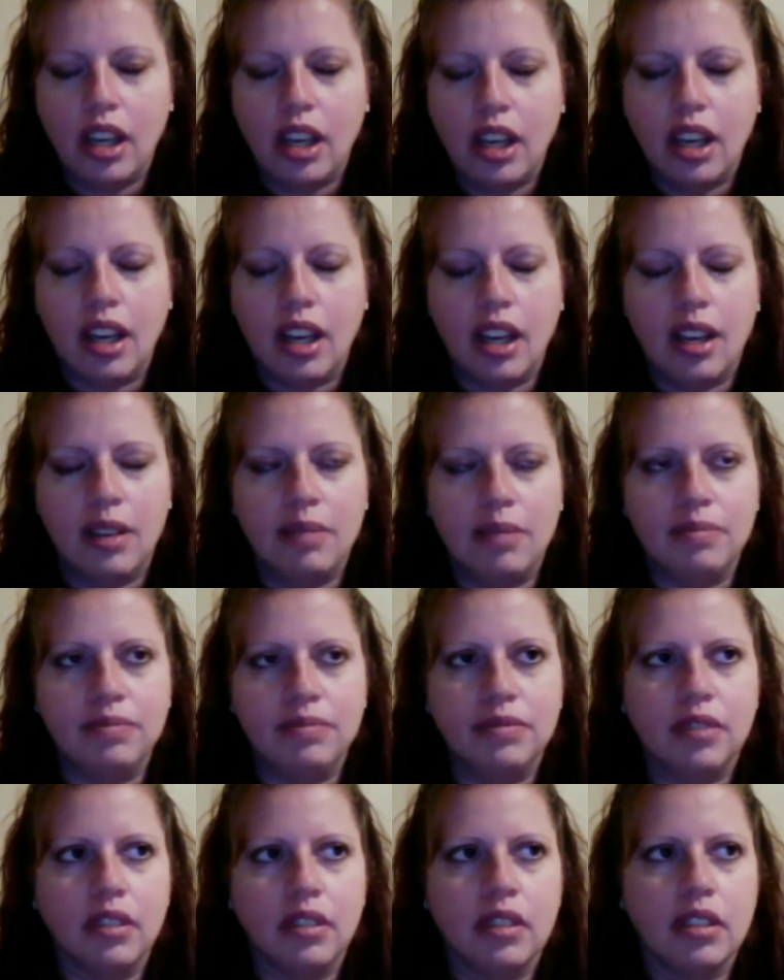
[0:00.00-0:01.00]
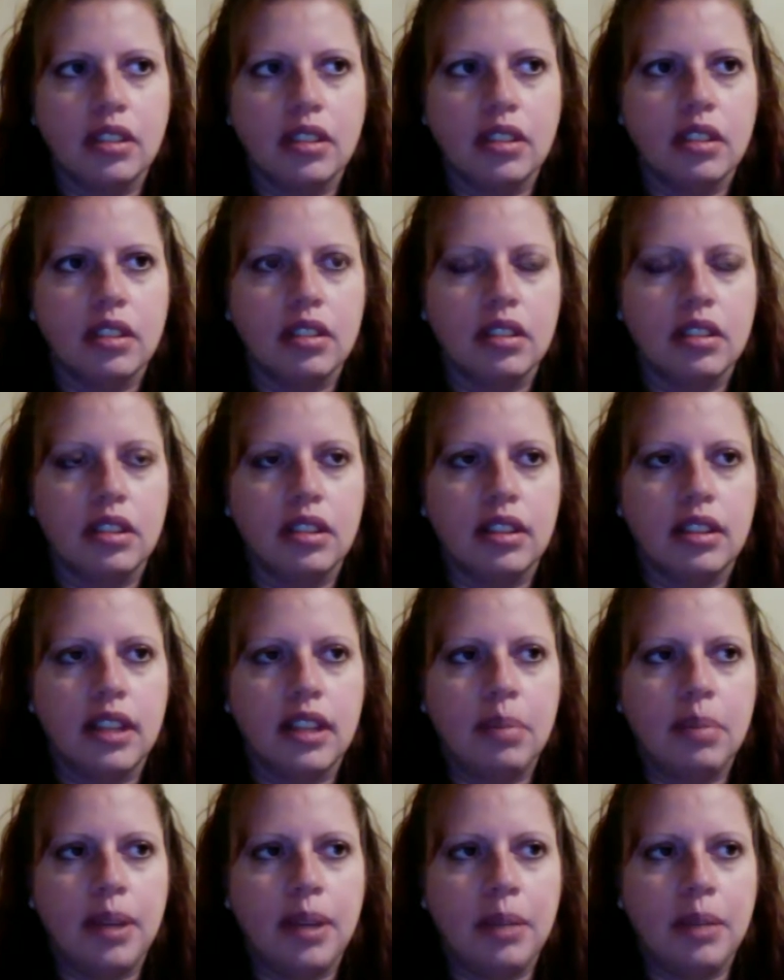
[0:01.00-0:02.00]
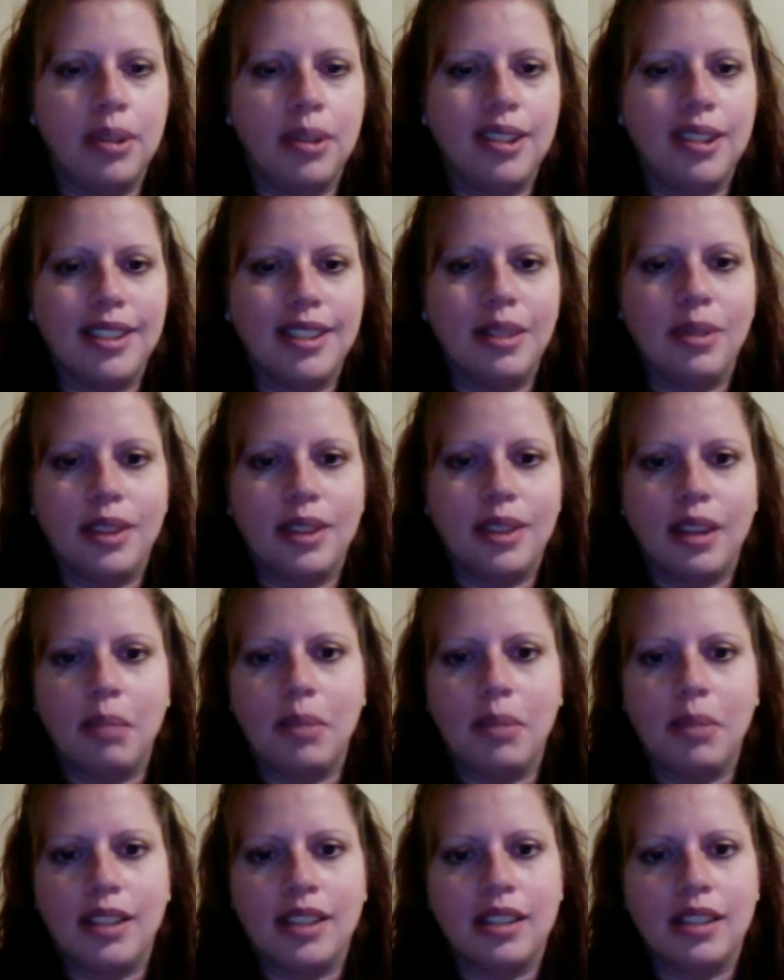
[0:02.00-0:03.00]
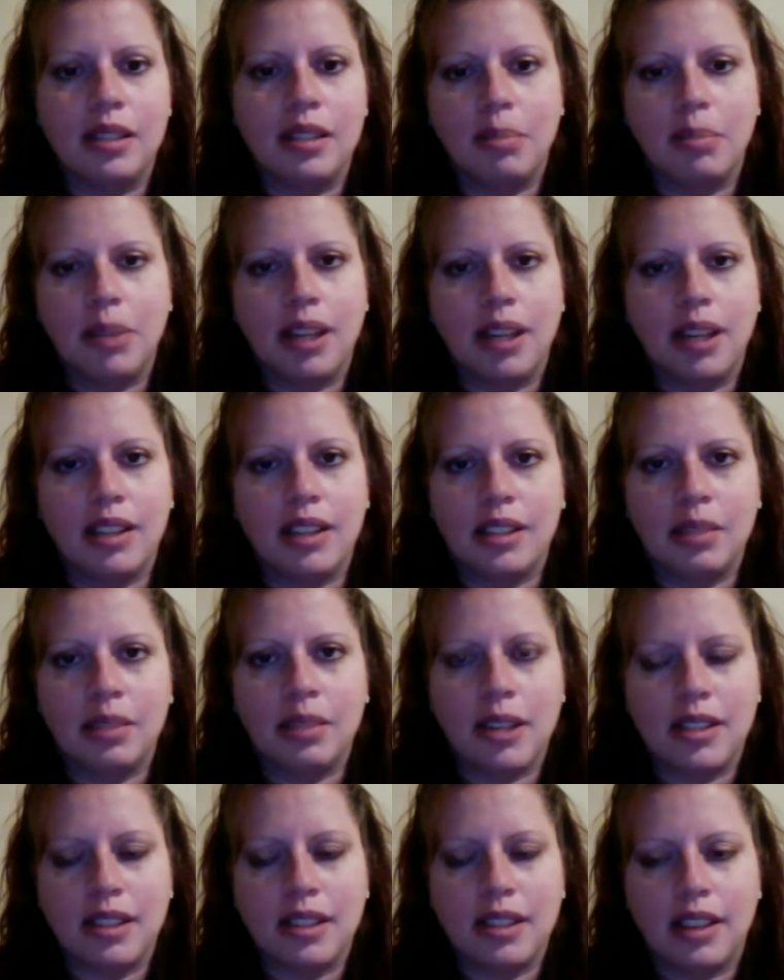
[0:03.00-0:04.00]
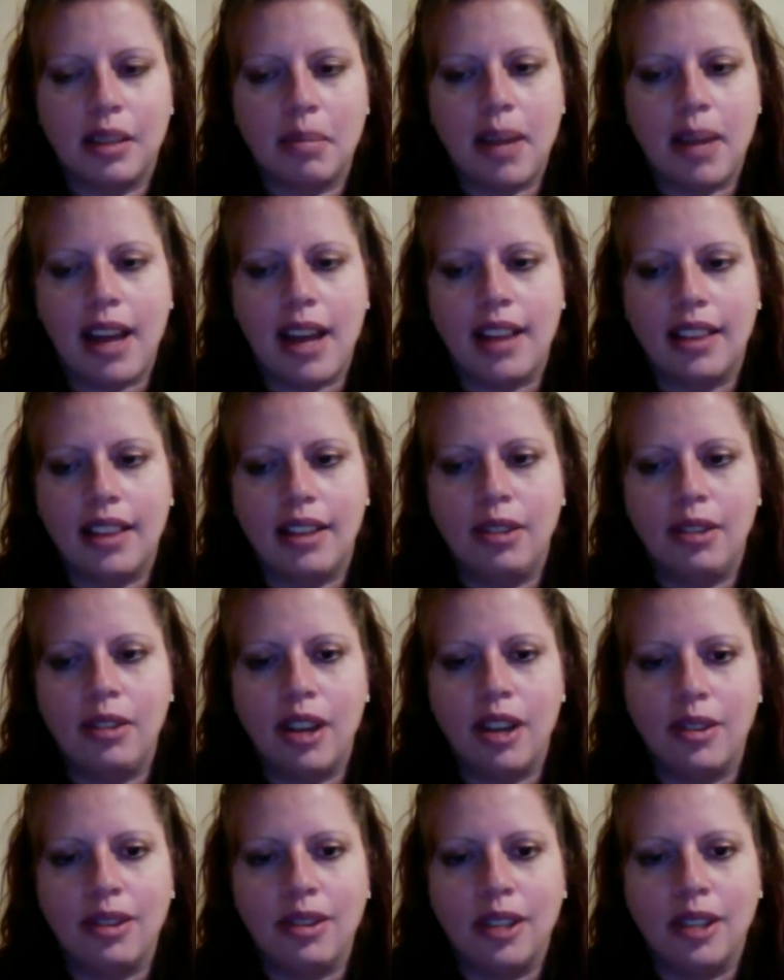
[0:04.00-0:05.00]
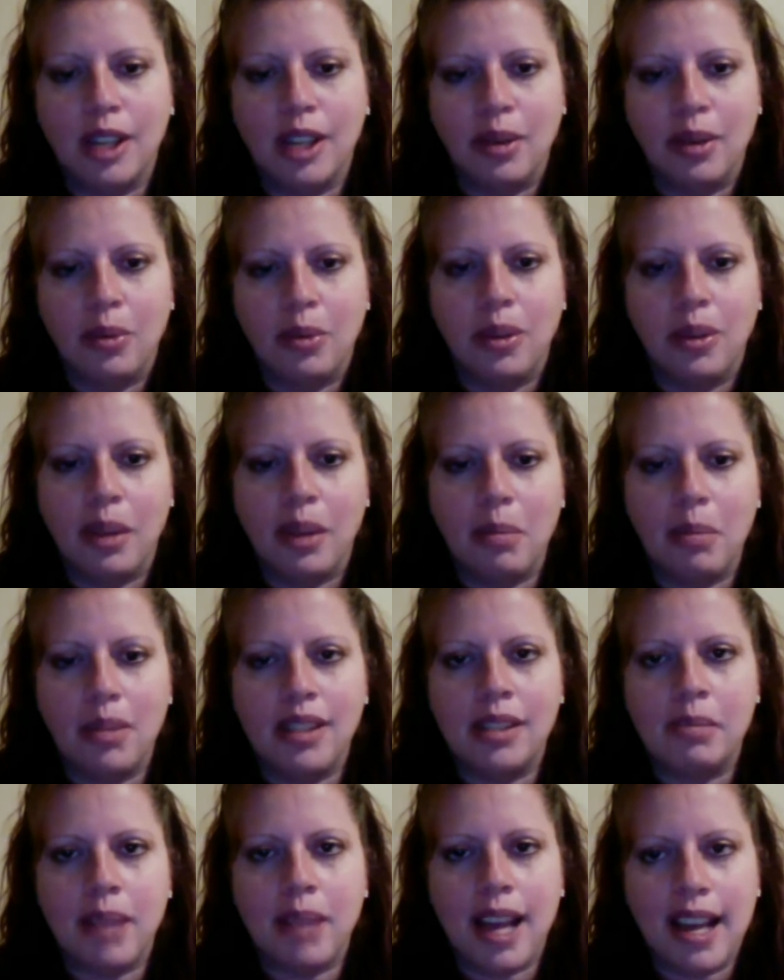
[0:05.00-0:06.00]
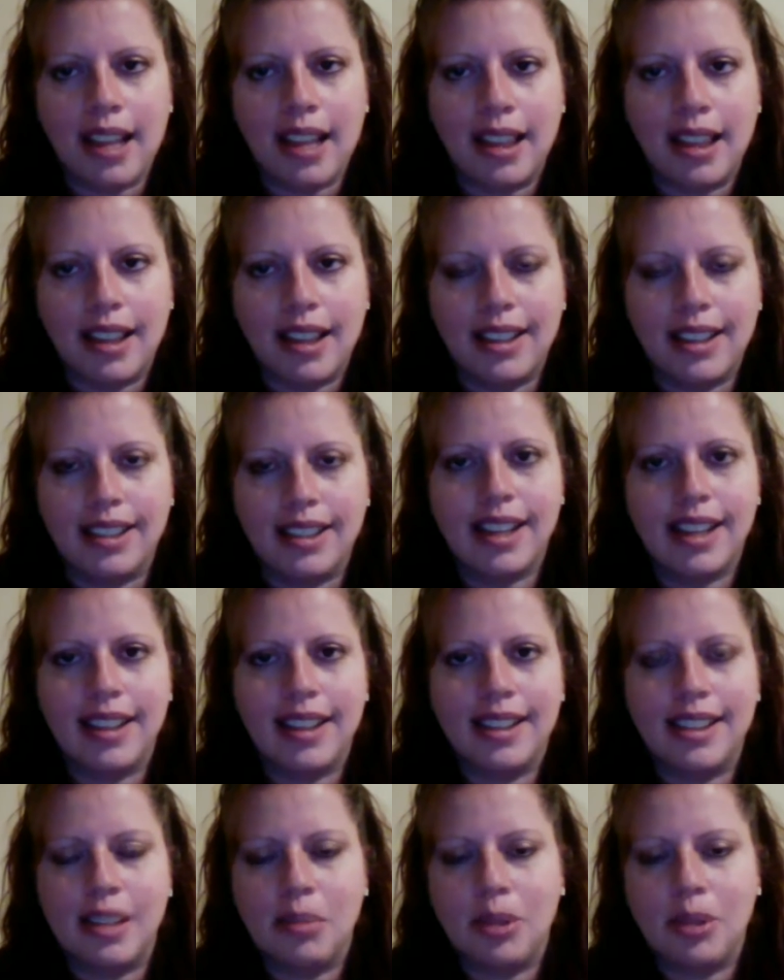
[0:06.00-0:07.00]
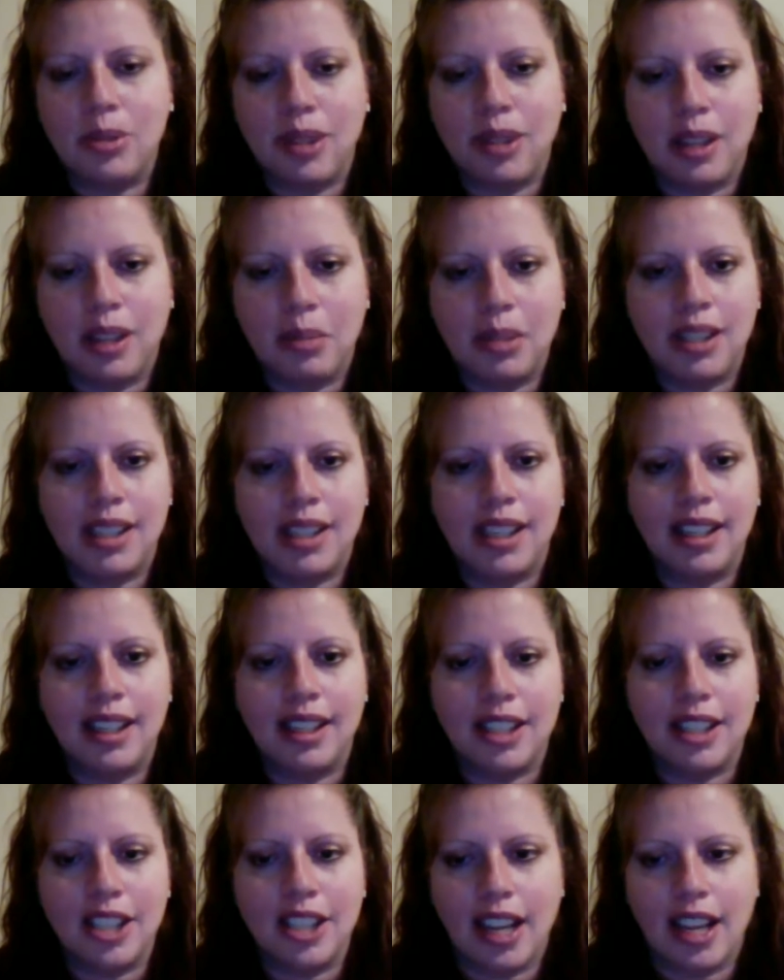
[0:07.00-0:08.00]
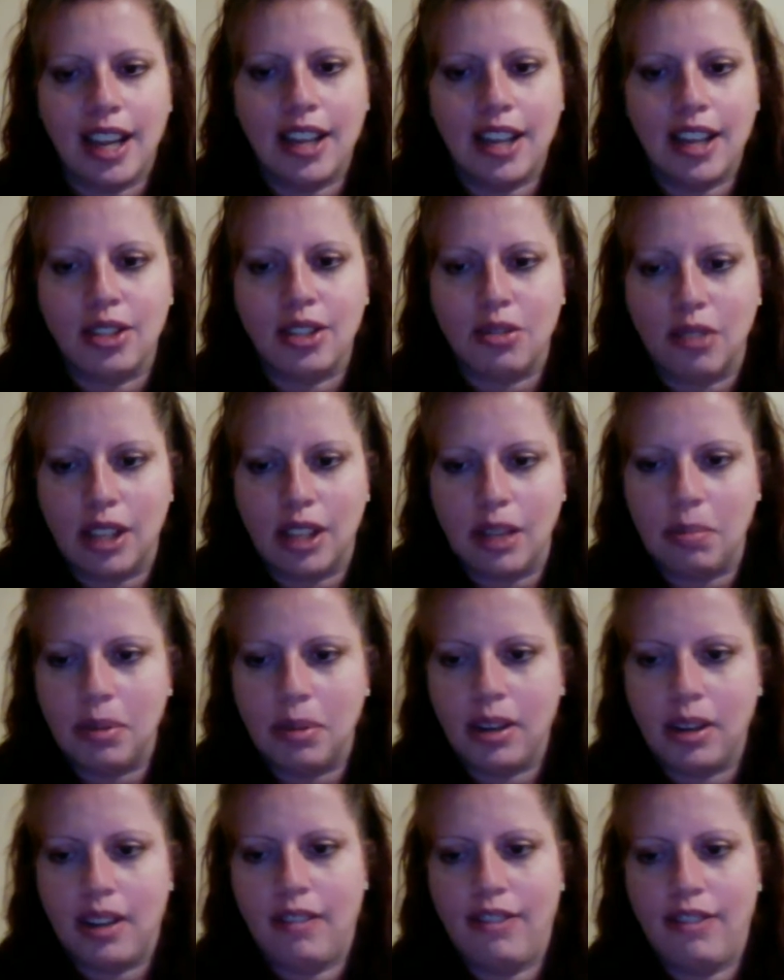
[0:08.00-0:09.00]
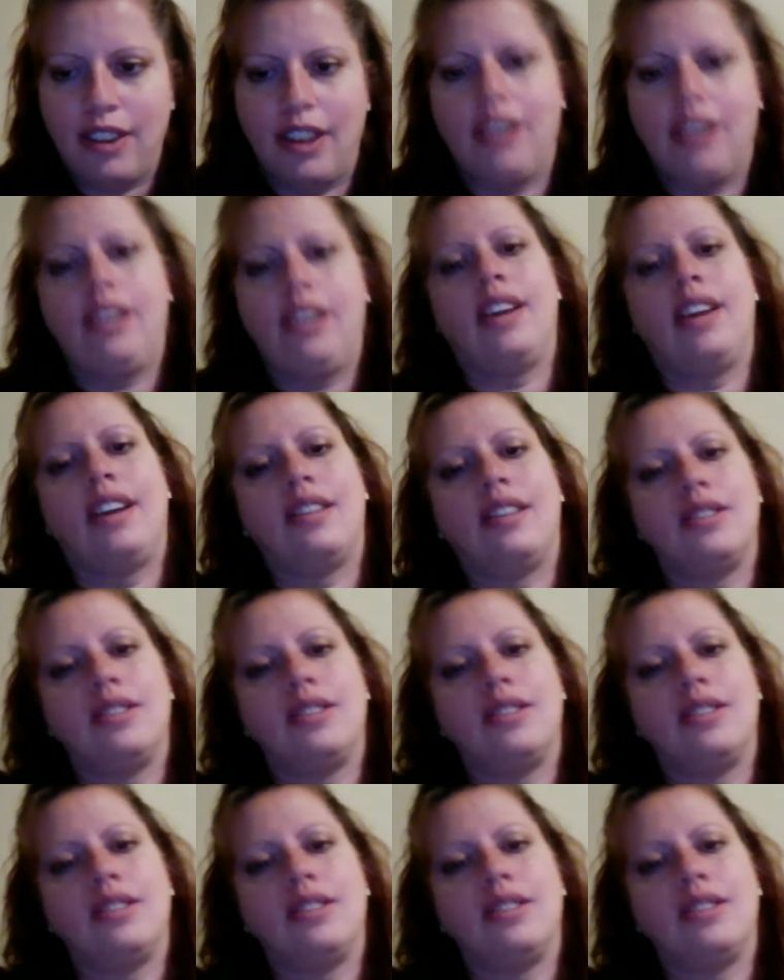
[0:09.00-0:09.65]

they'd be able to see what they missed, because especially in math, you know, when they miss math, it's not the same as when they miss English. They can't just read the book and figure it out.